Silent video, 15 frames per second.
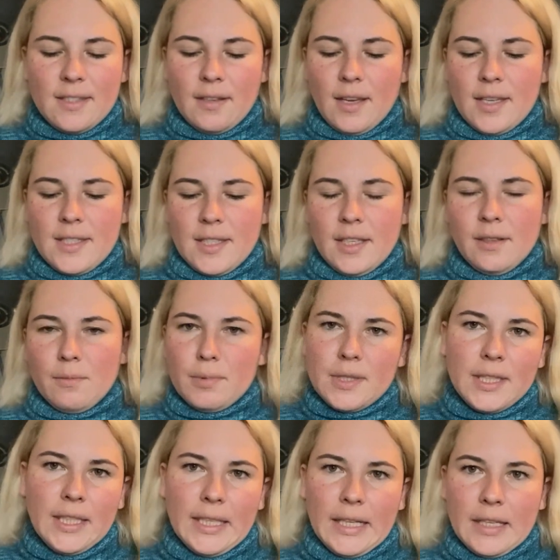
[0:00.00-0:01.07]
I think with
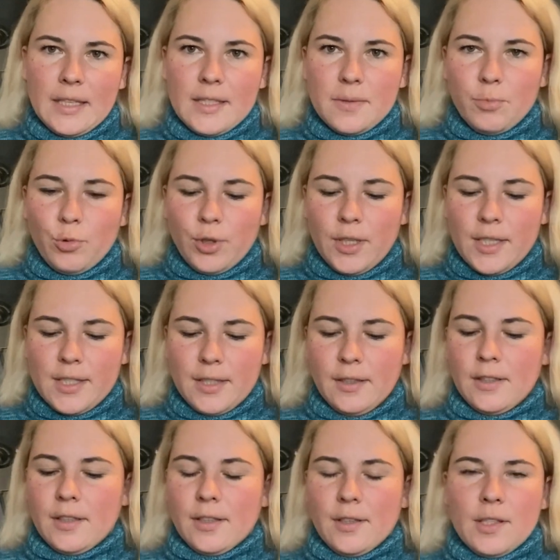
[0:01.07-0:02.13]
needle it's more
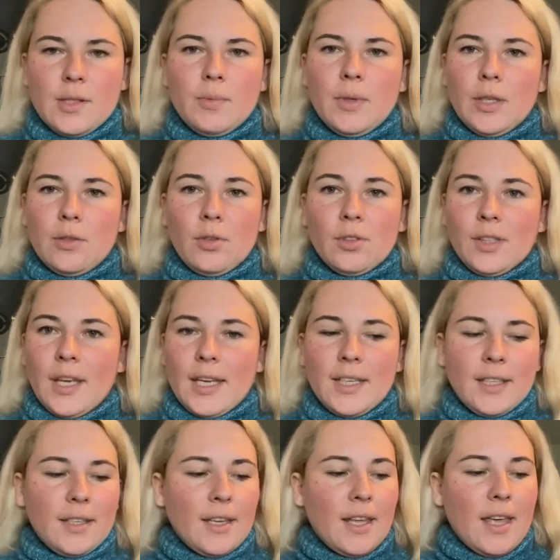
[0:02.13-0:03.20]
easier because we are not
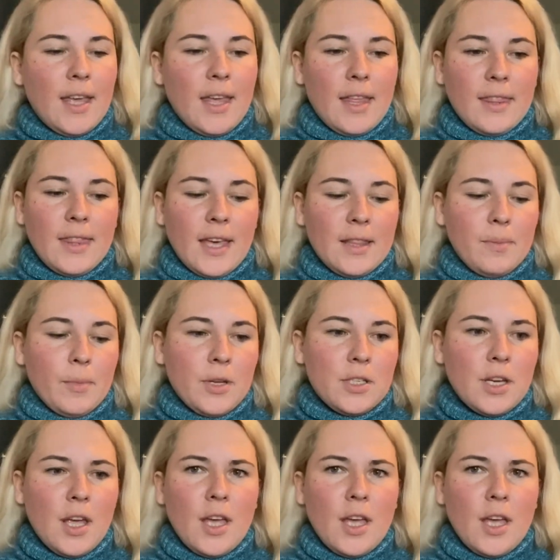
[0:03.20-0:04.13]
getting that much.